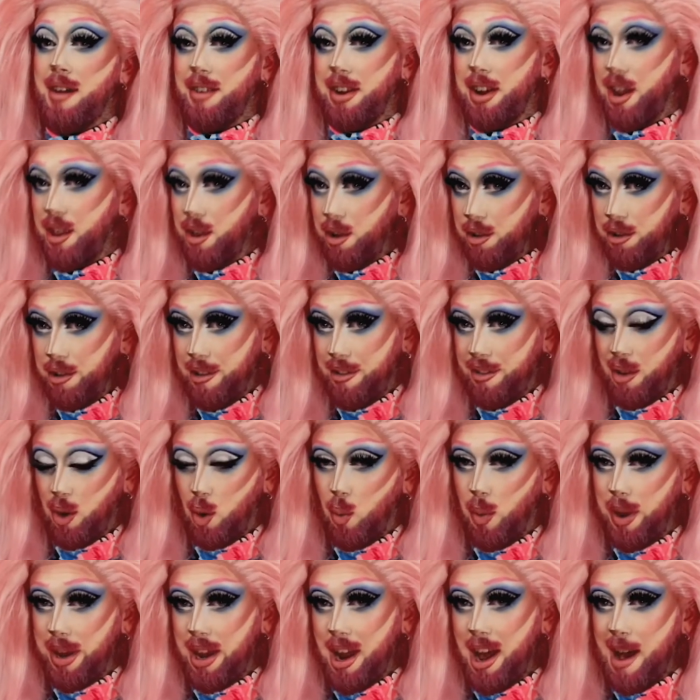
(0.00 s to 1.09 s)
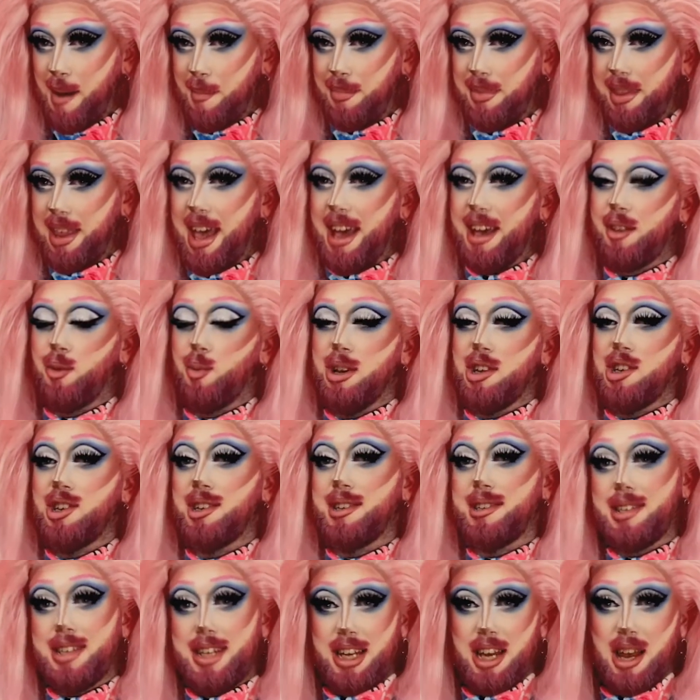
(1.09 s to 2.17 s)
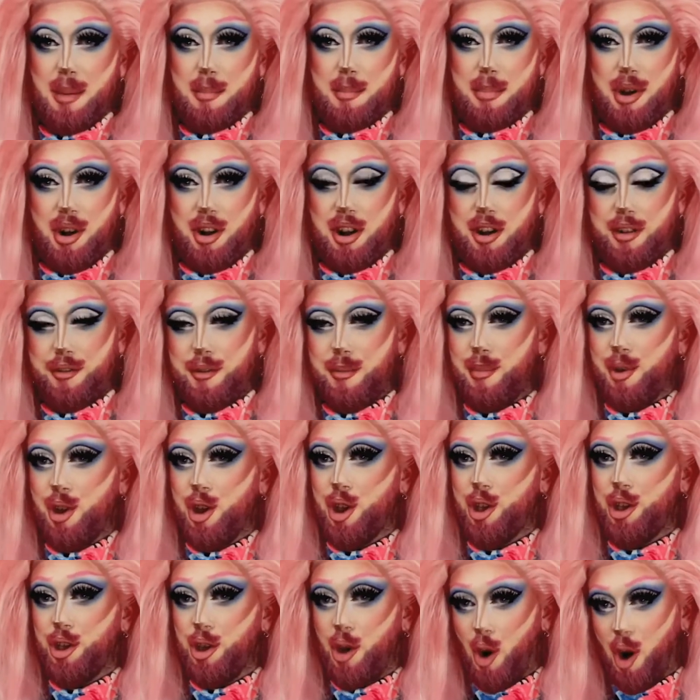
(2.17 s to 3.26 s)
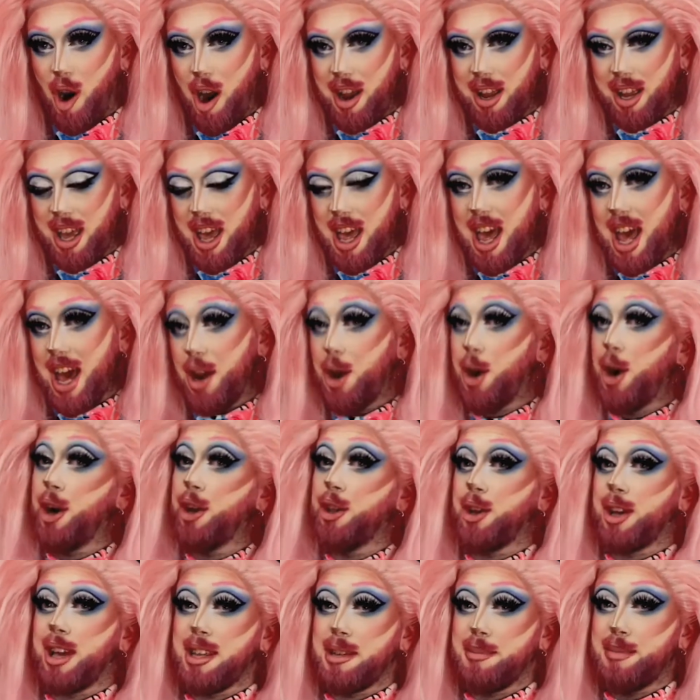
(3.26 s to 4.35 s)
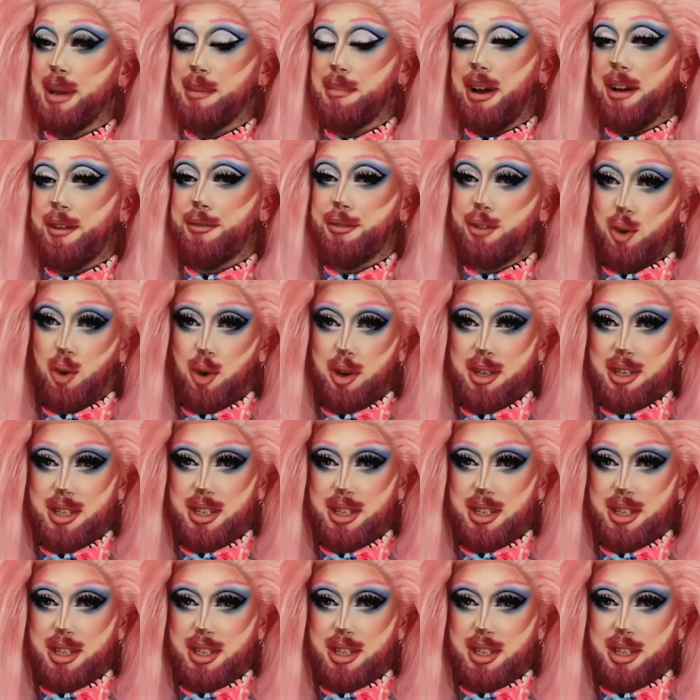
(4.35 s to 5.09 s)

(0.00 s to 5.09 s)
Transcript: another season queen up next, which is Tina Burner from New York. Her look is made by Florence